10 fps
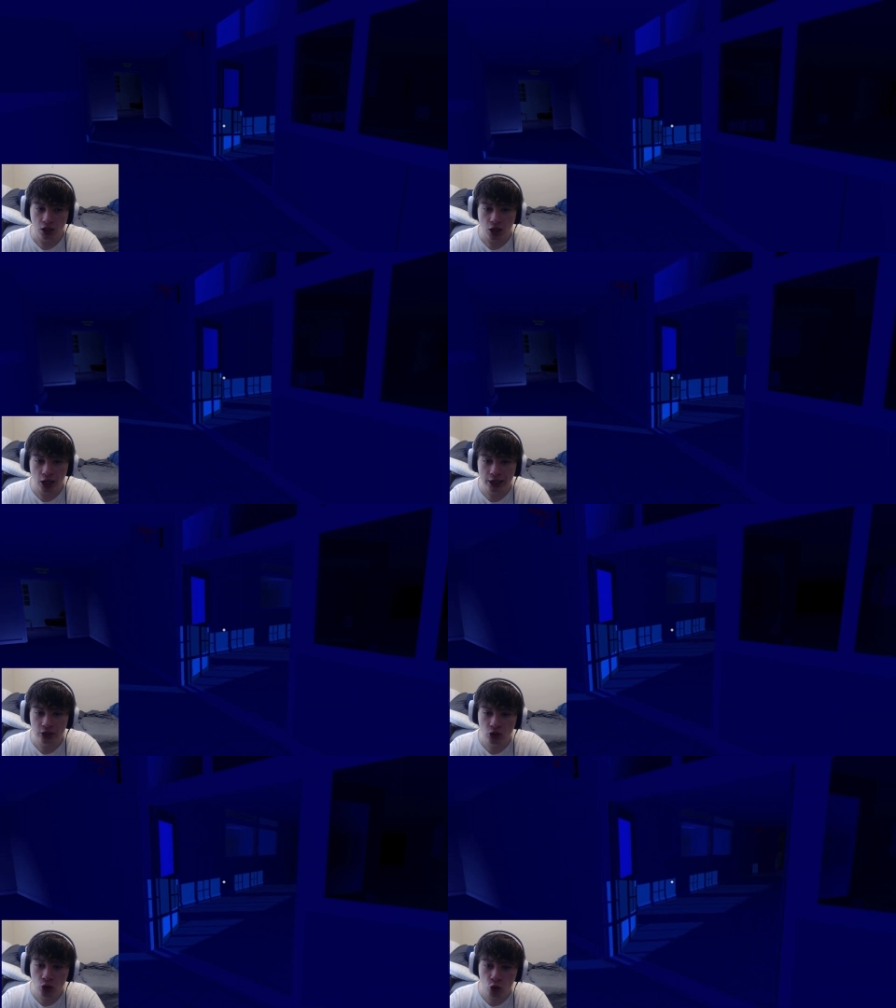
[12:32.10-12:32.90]
I
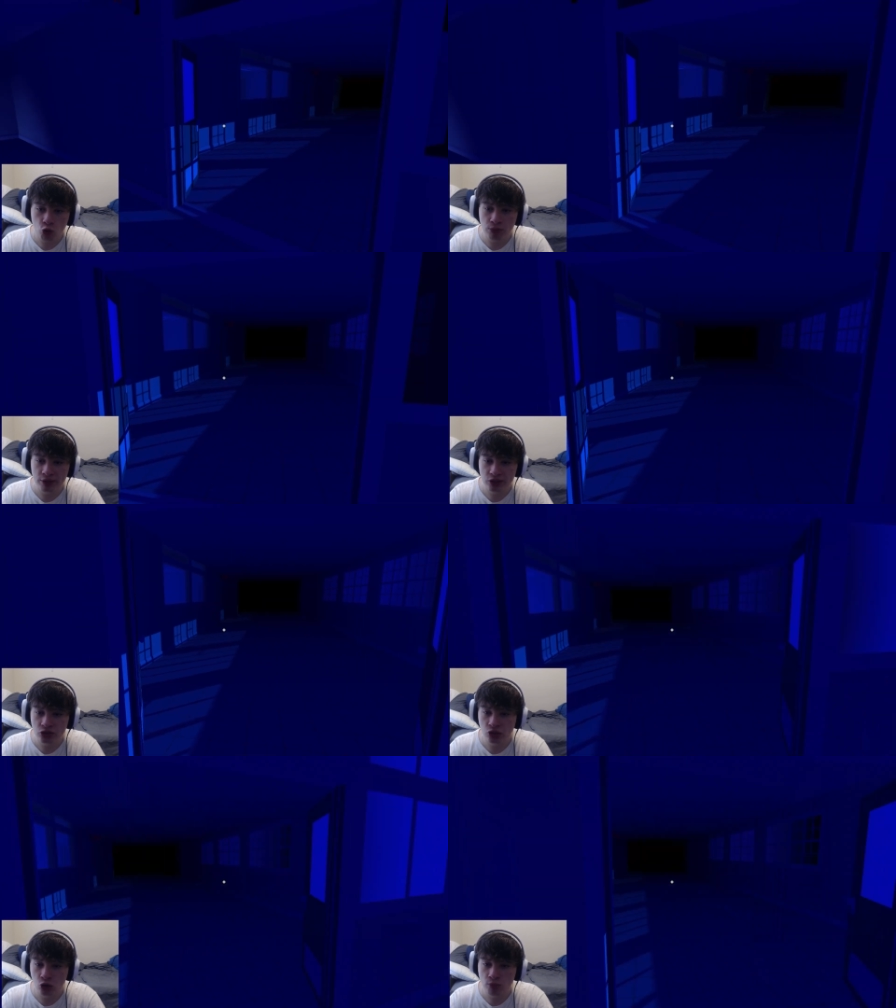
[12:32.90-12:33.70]
know, but it's
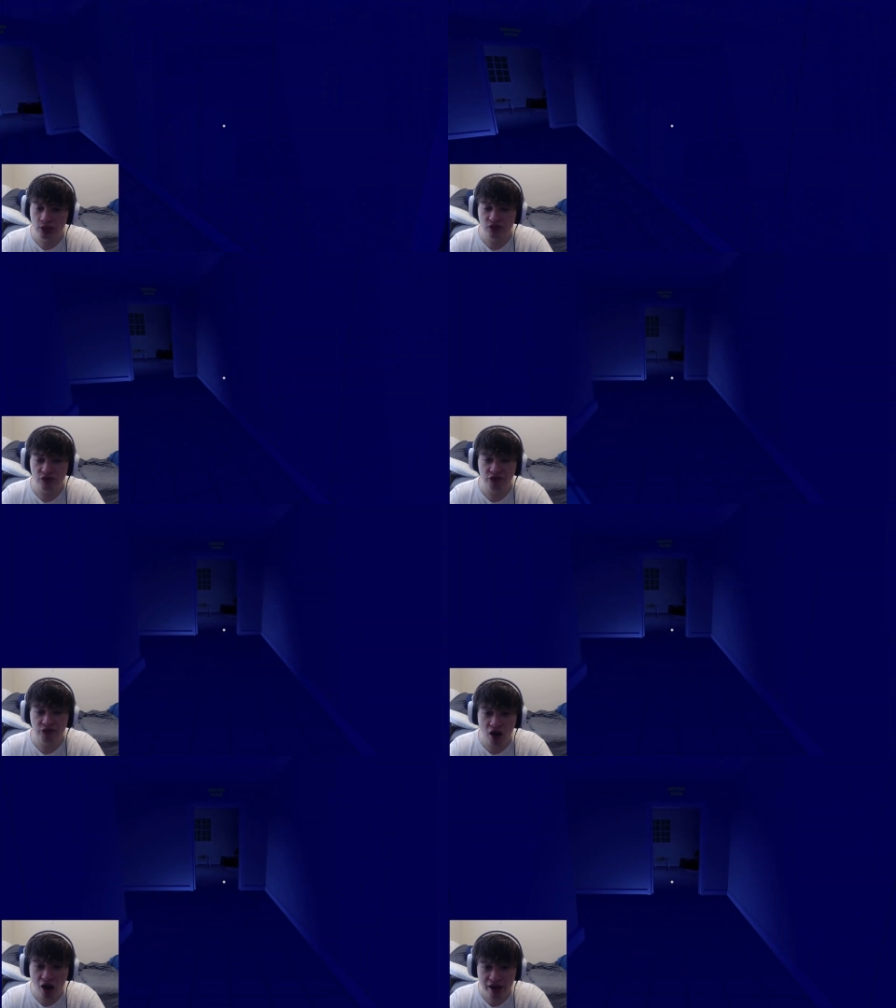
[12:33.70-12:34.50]
so much
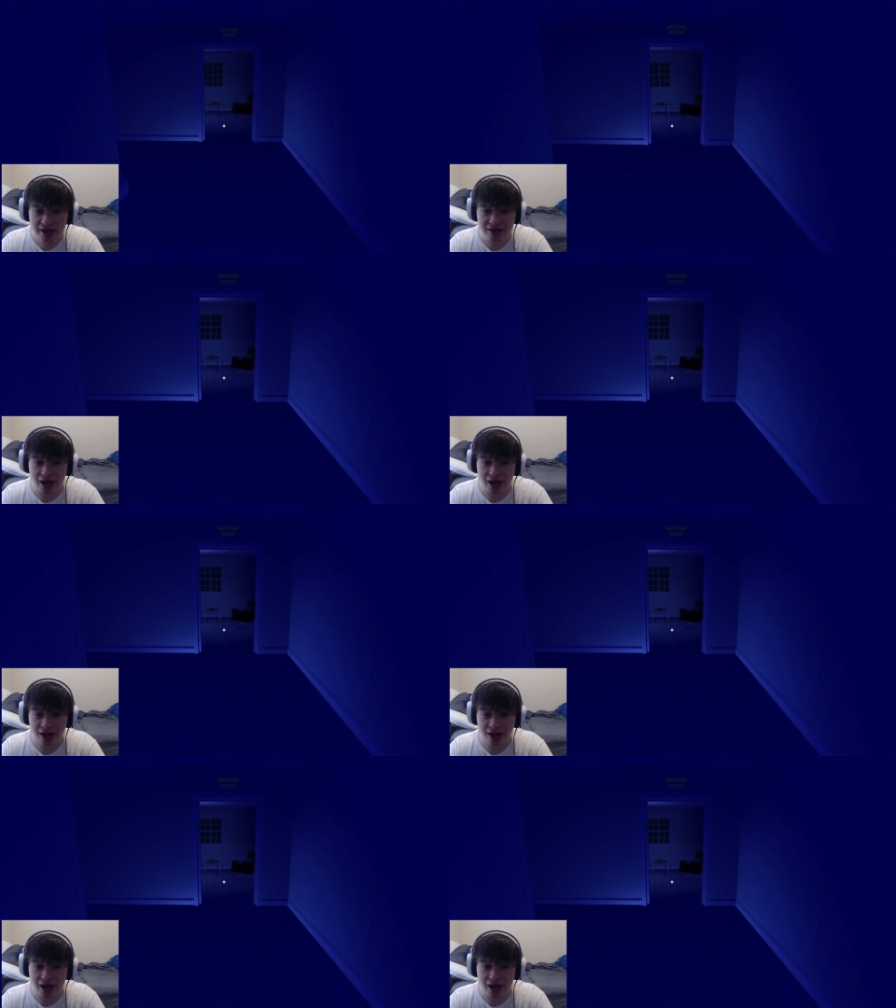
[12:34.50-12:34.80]
fun.